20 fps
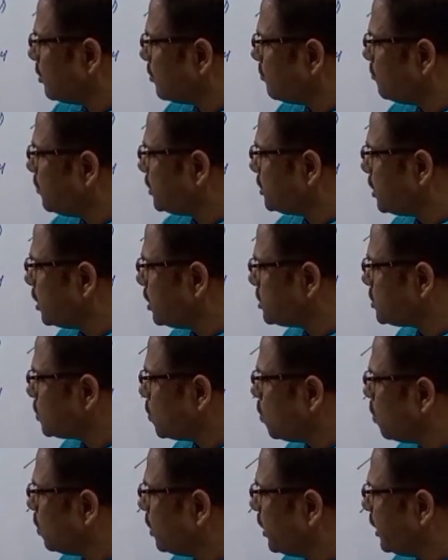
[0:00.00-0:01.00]
which is
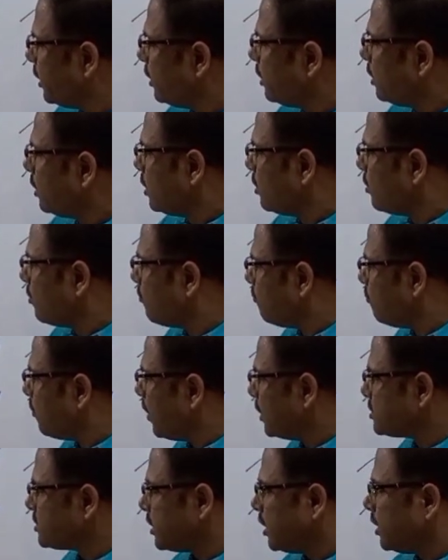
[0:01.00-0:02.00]
only
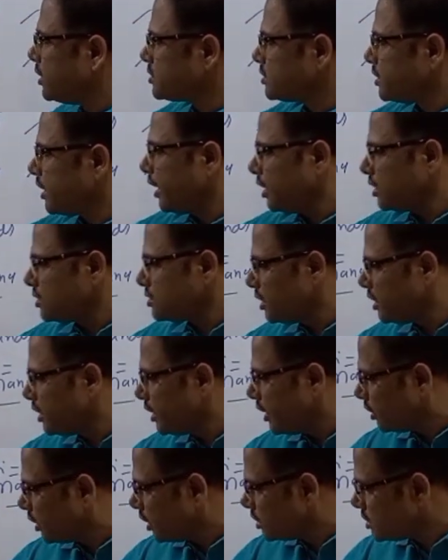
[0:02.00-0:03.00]
one cell is there. See
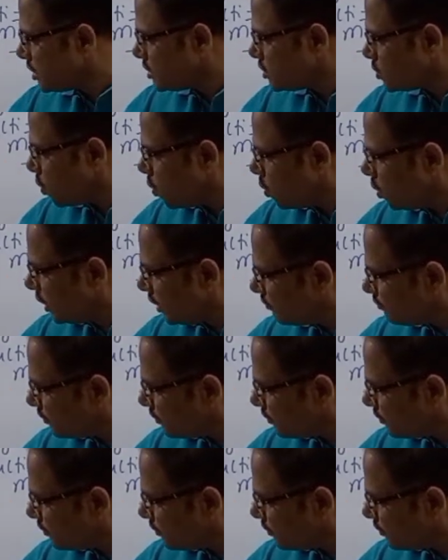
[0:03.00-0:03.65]
here, this is only